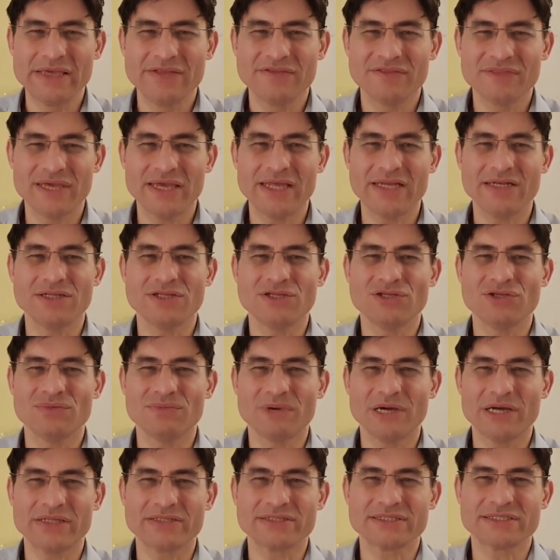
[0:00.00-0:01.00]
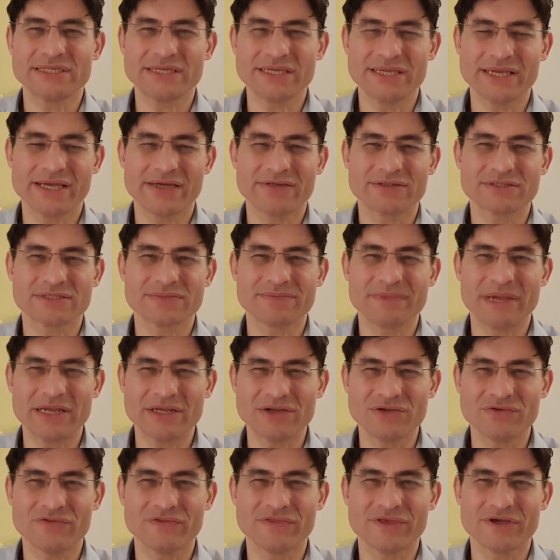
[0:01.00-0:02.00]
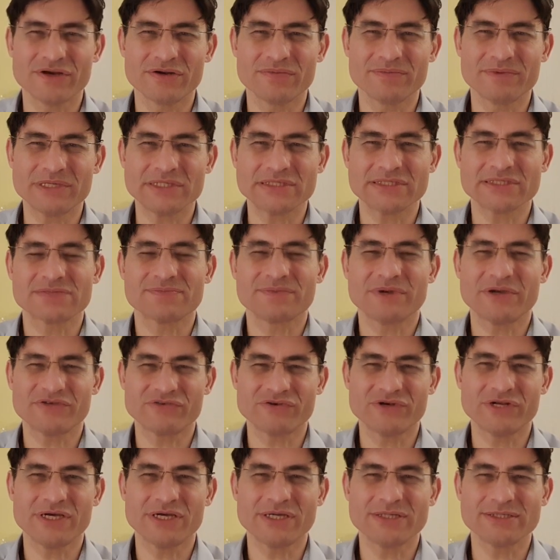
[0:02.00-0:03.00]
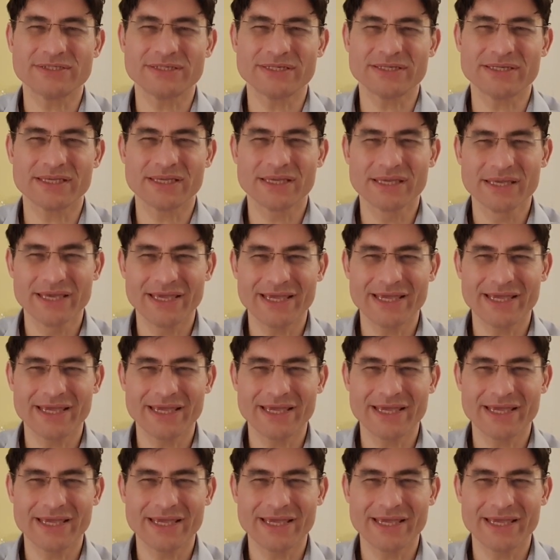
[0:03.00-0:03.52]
then you might seek out a manual therapist specializing